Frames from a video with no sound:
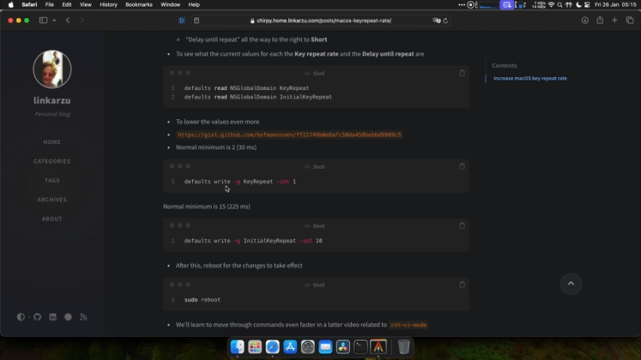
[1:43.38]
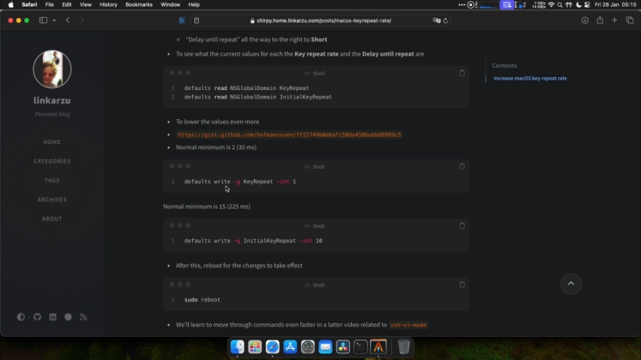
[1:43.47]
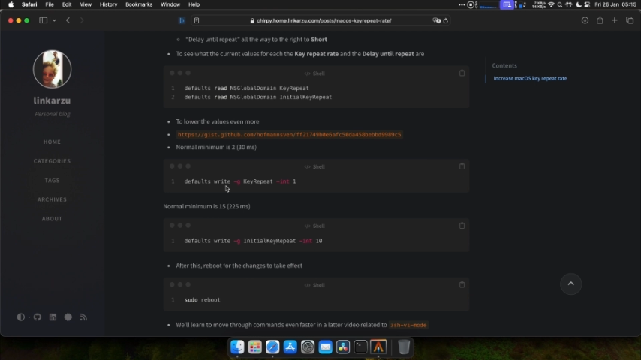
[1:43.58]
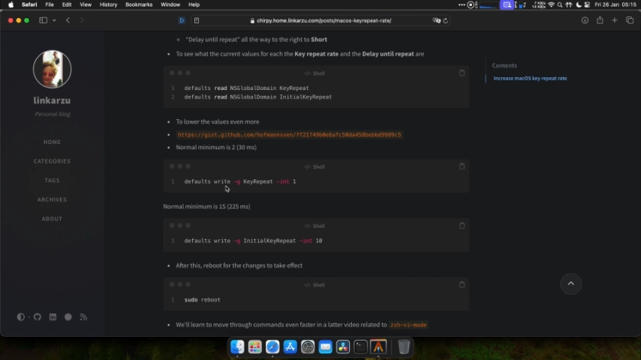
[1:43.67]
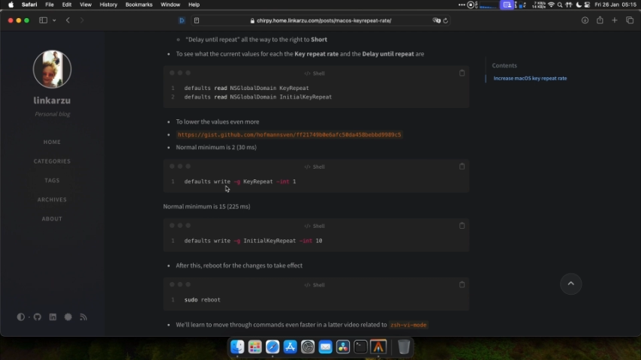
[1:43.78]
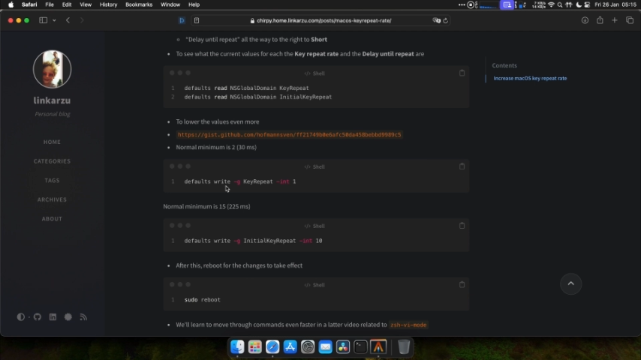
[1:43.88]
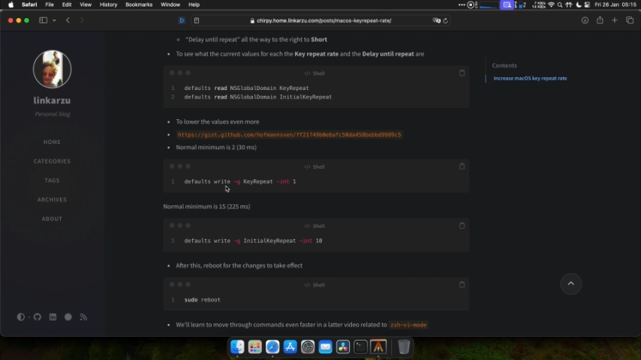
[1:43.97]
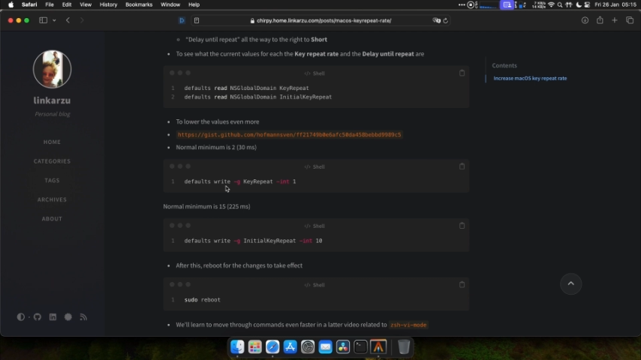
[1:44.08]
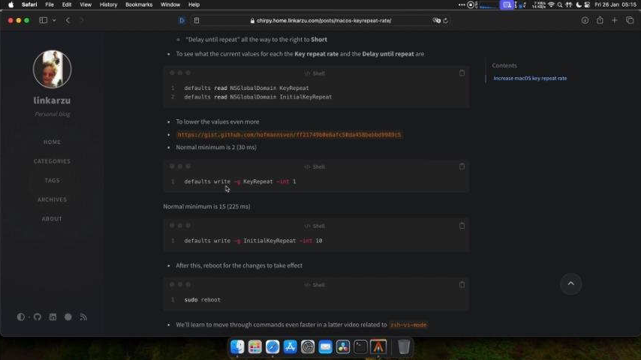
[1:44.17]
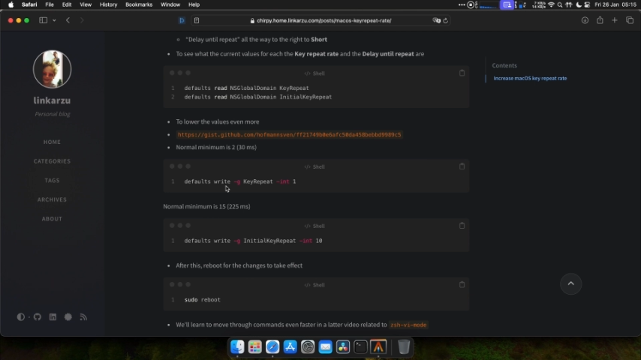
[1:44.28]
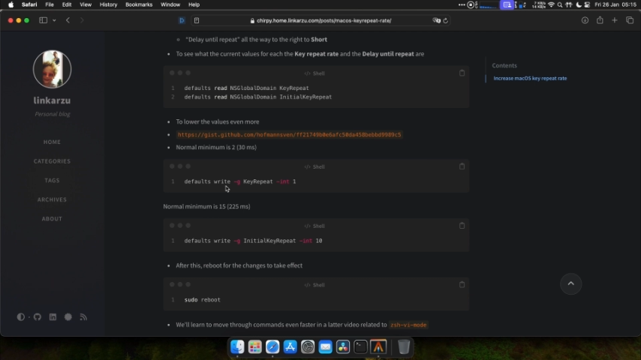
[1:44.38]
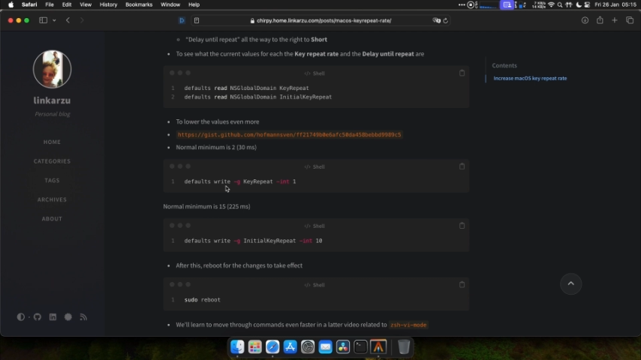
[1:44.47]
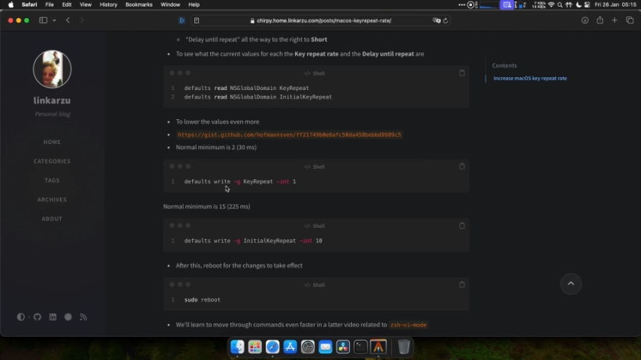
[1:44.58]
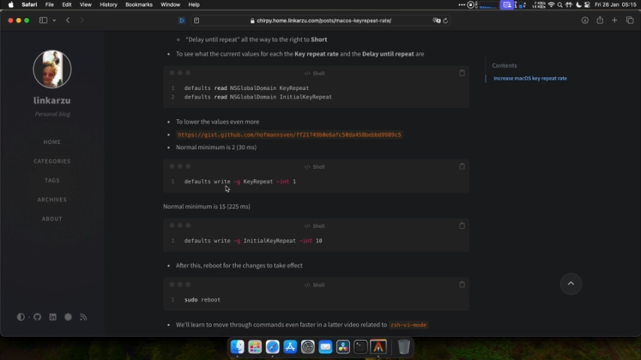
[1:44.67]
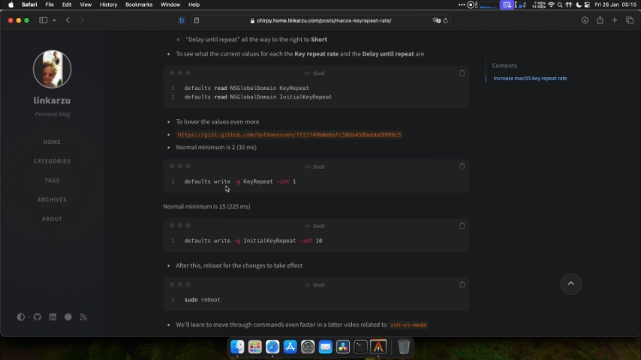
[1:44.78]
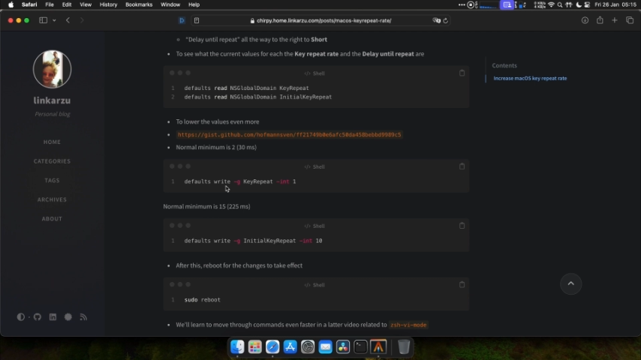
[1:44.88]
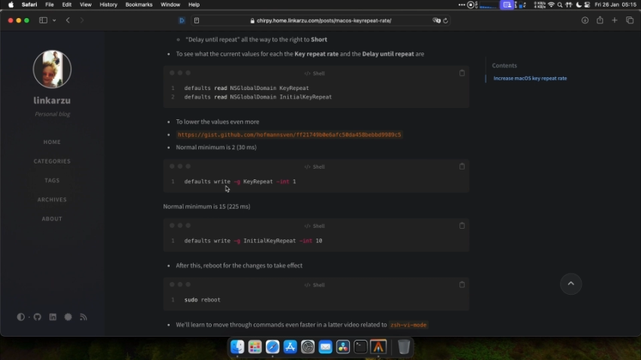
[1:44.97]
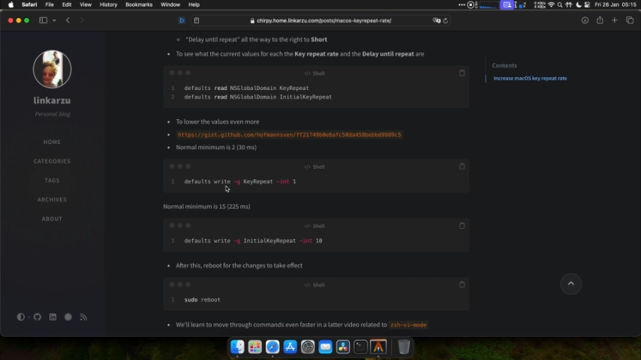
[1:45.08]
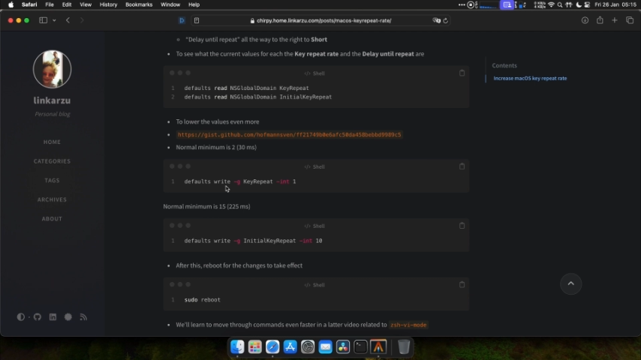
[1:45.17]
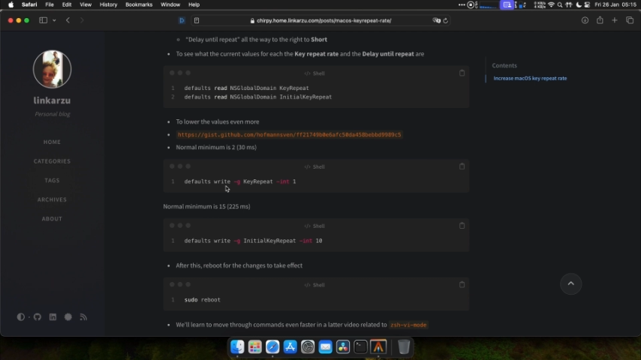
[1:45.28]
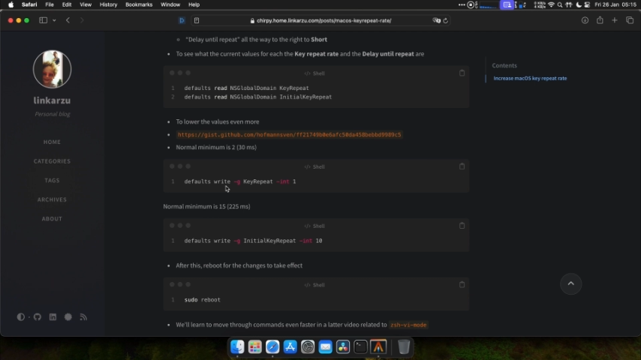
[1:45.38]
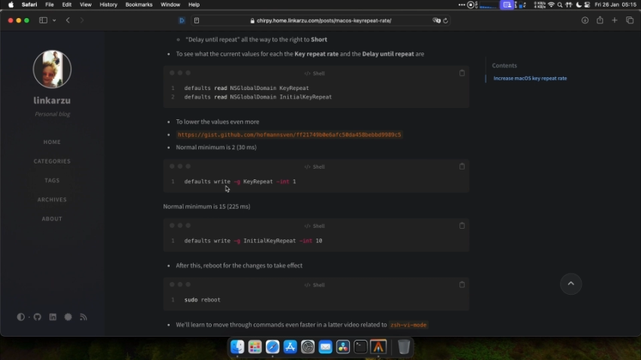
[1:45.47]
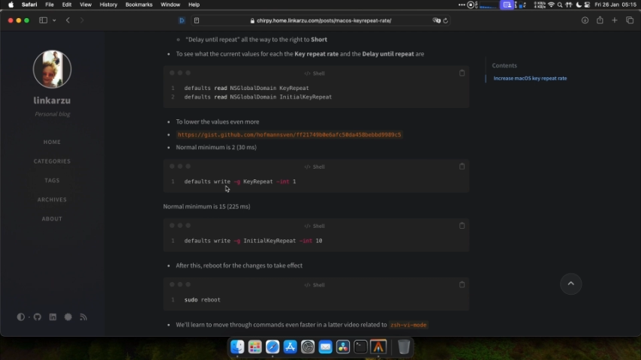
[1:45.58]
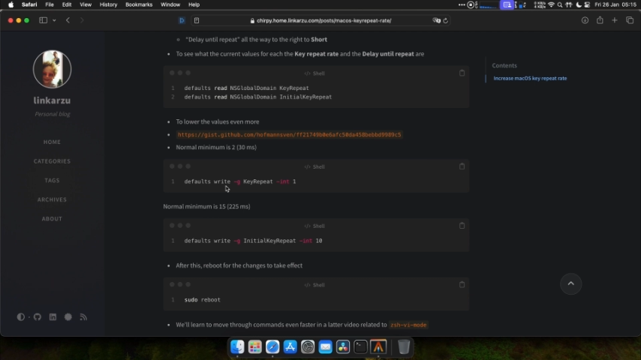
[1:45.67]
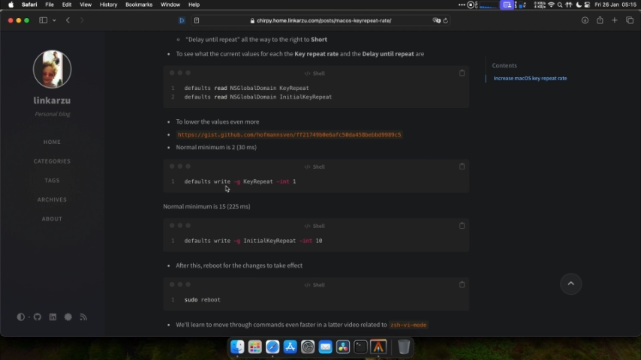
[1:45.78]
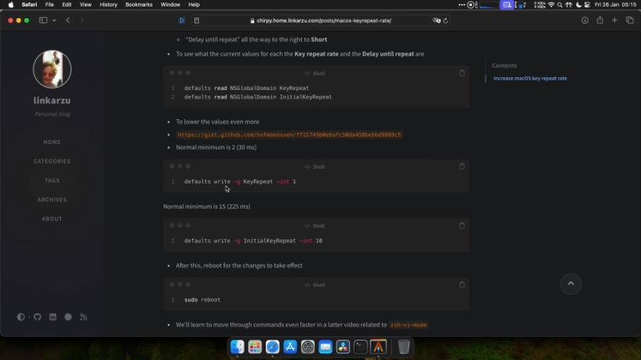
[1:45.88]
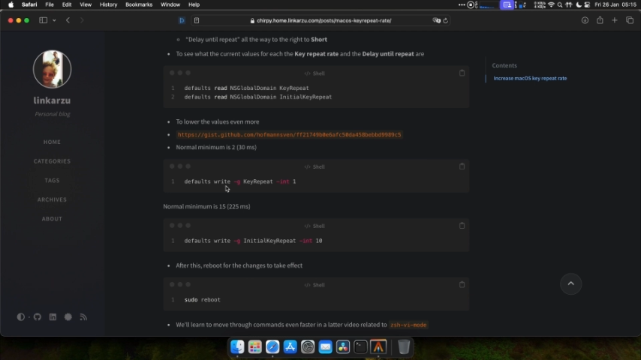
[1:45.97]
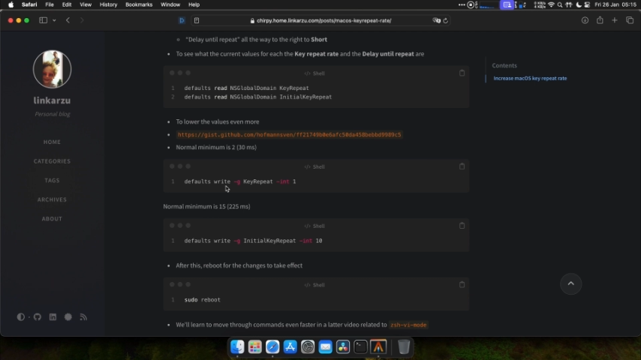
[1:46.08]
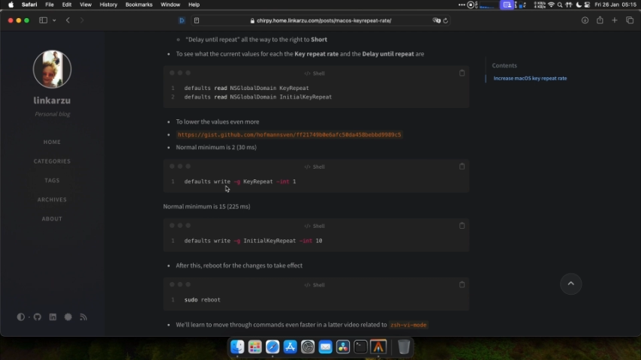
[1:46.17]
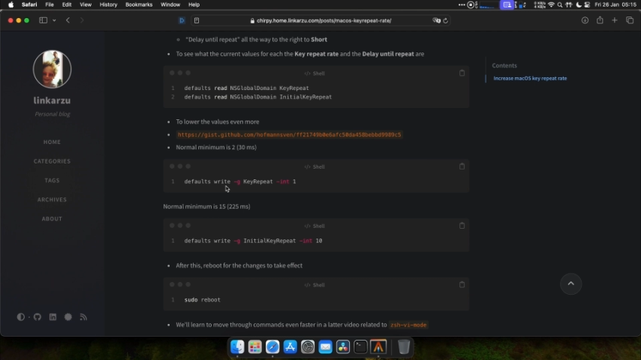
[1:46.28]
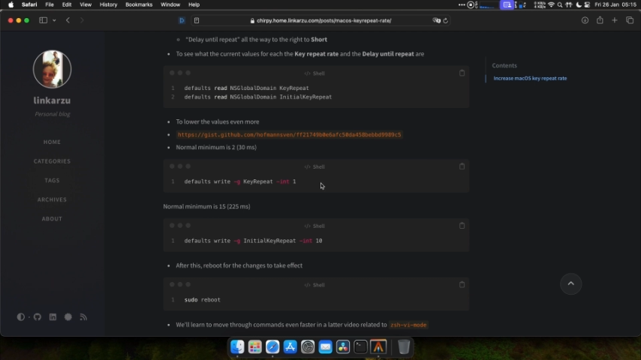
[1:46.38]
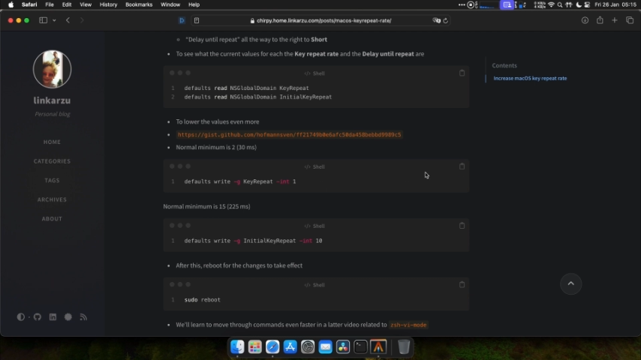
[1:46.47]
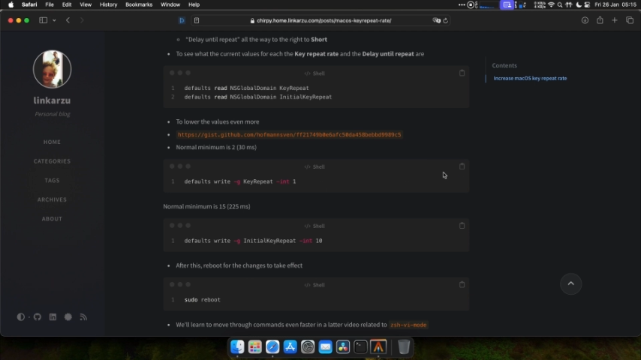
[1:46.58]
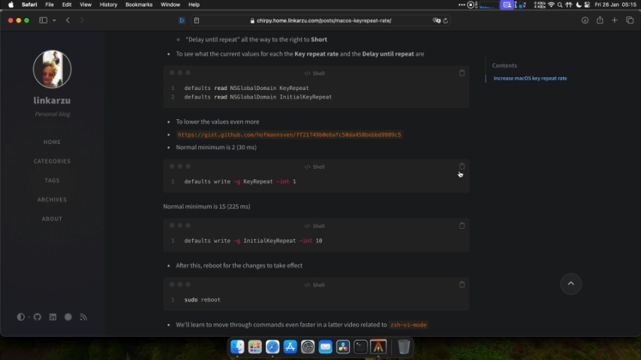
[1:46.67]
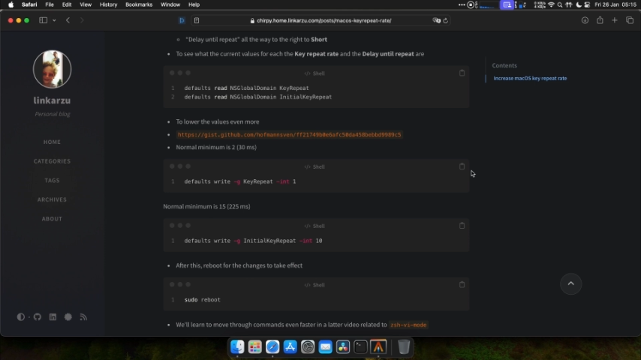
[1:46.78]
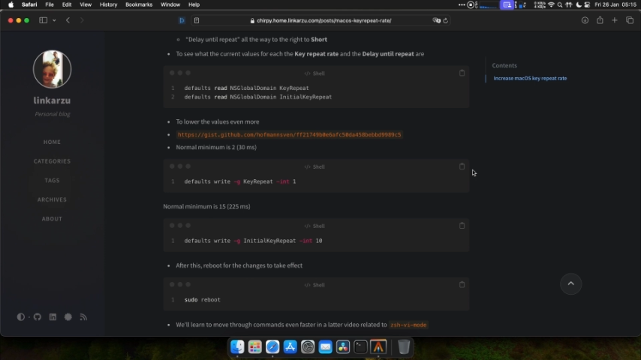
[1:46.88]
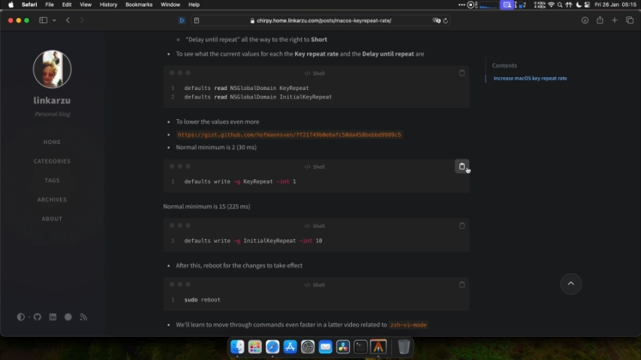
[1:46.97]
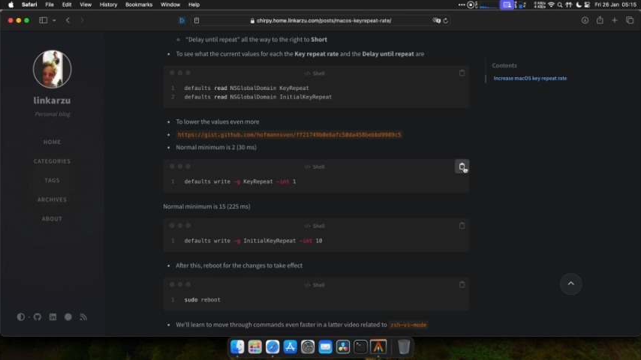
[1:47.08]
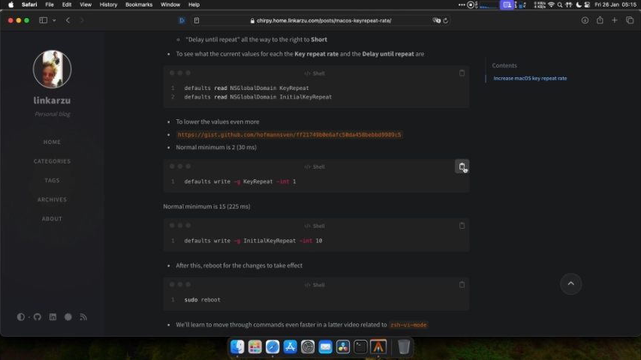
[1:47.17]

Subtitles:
Nobody's mouth can be seen.